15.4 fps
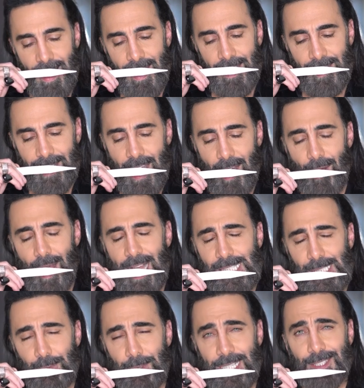Now,
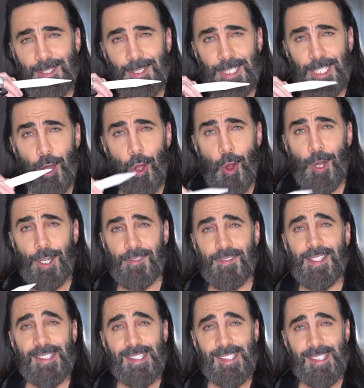as we get to the heart of
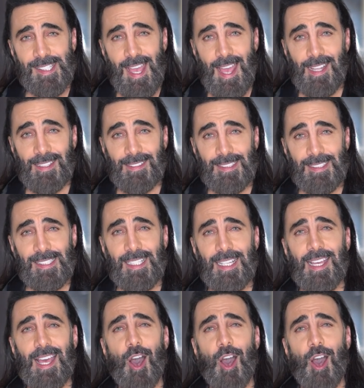this scent,